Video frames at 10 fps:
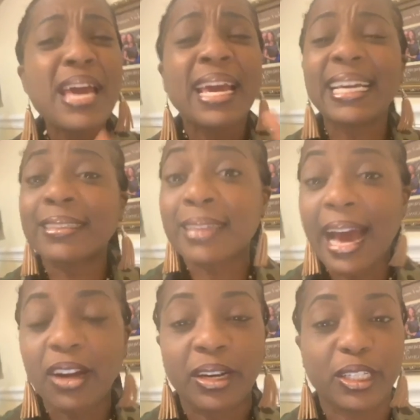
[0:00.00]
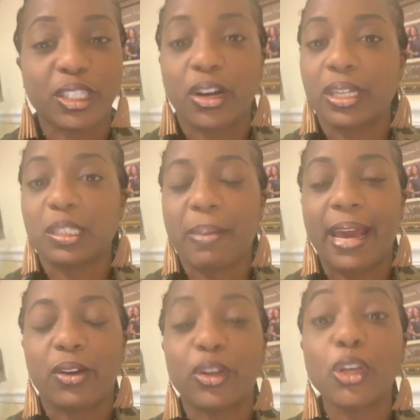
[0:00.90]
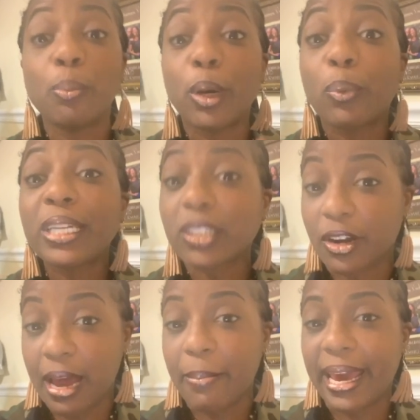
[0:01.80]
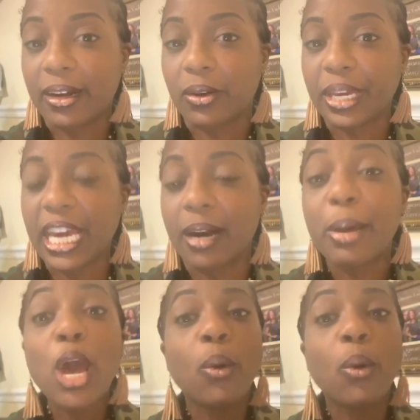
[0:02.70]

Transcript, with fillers: He's not going to turn his back on you, but we turn our back on him.